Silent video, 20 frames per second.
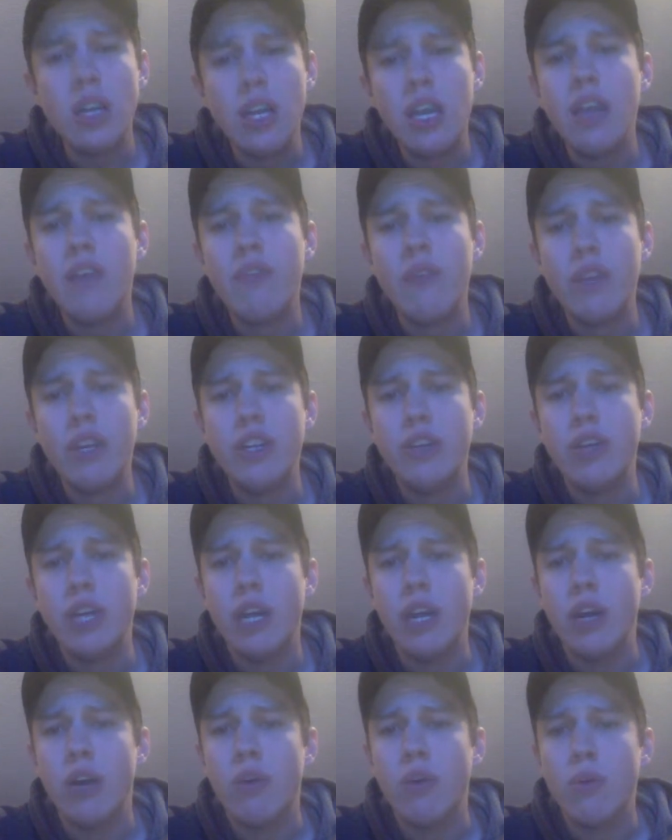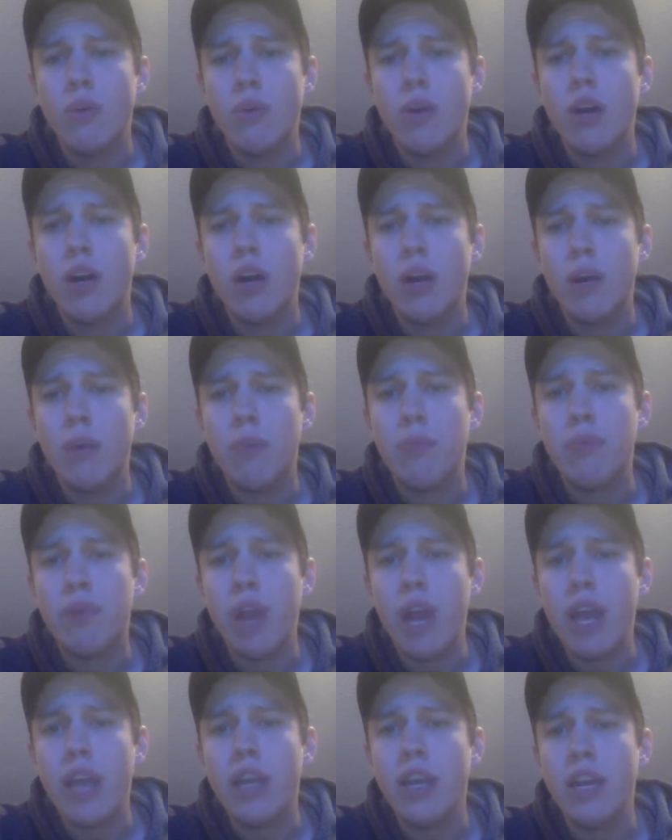if we do go,
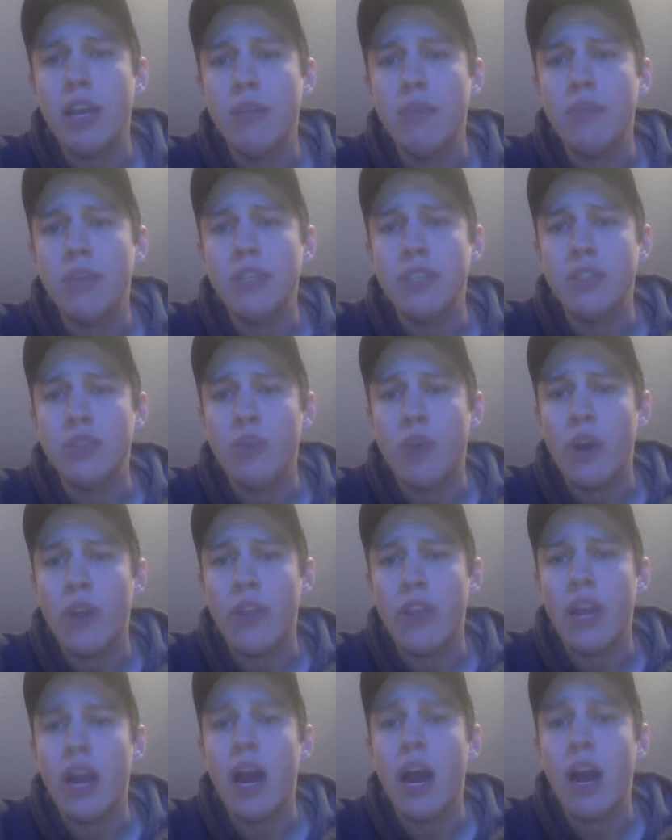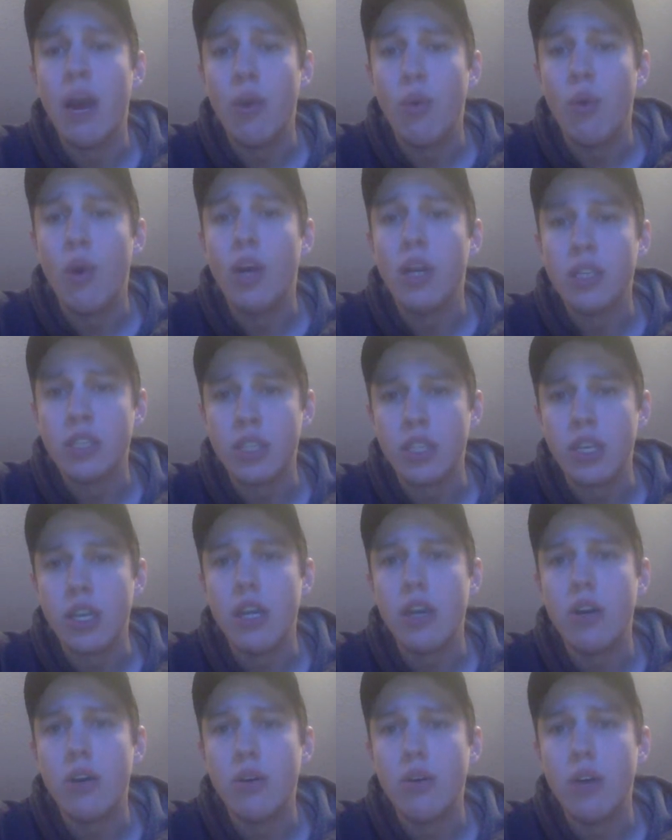Brian M is the one that I want to
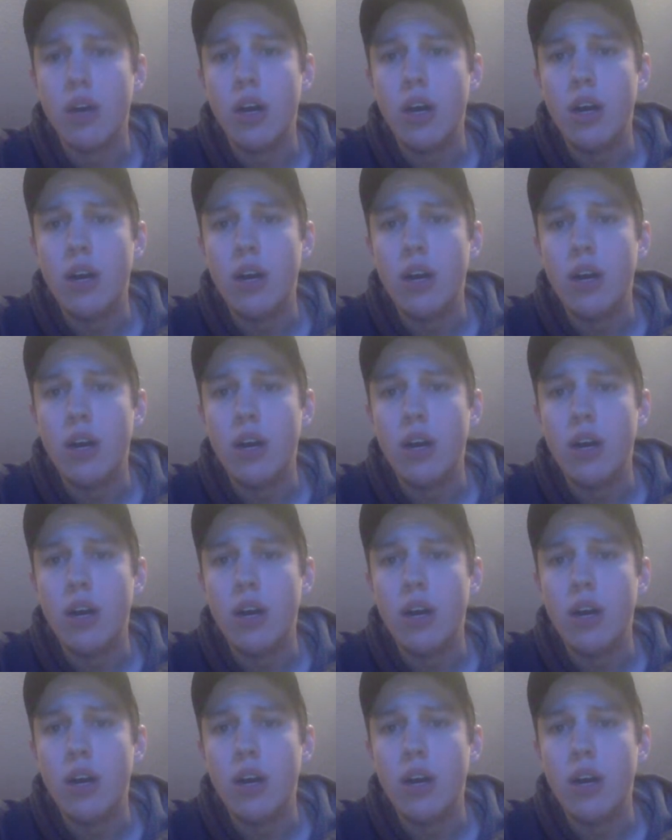go.